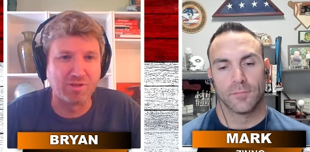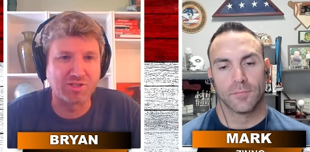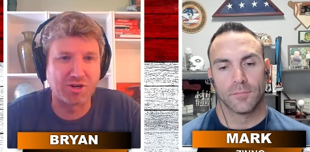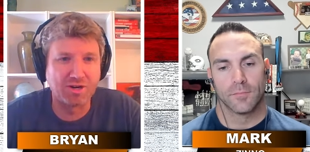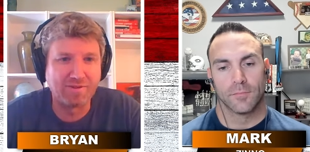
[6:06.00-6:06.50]

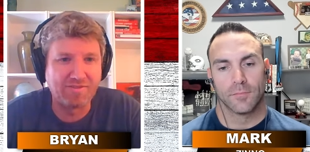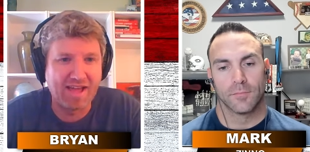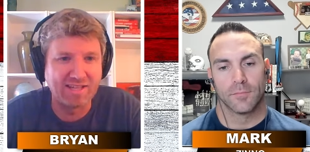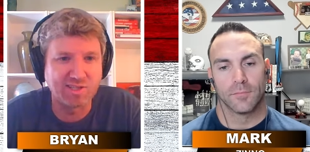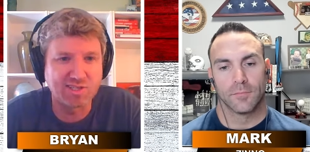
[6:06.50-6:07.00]
Speaker 1: turn of
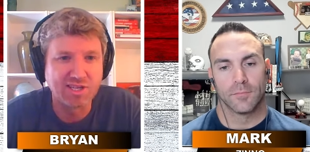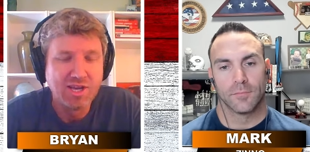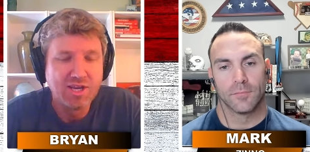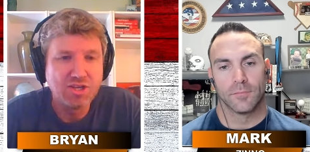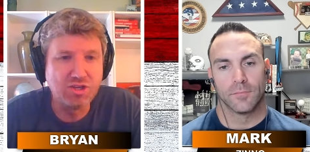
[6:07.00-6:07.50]
events.
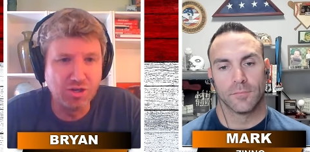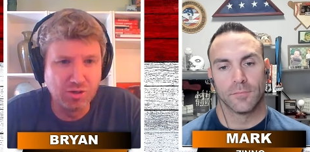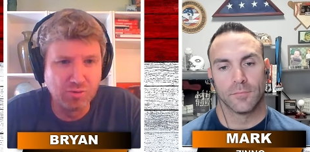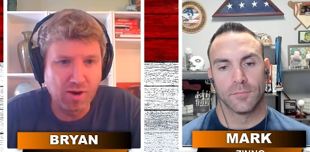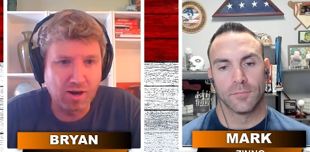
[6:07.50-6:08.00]

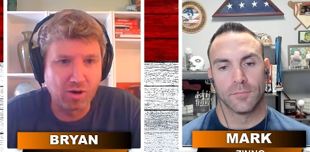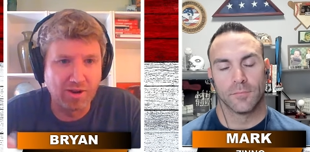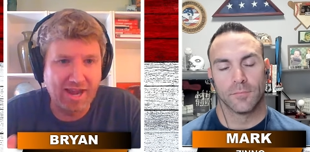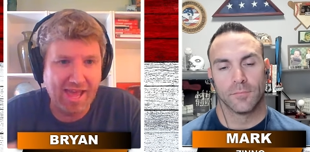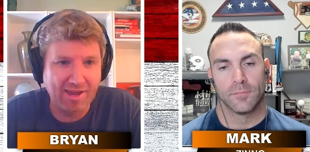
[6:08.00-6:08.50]
You are
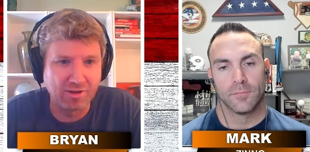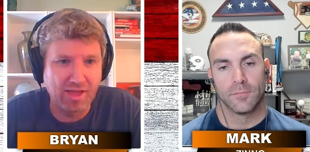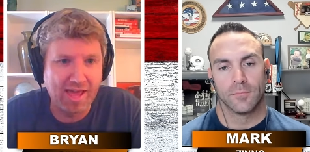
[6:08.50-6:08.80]
going to handle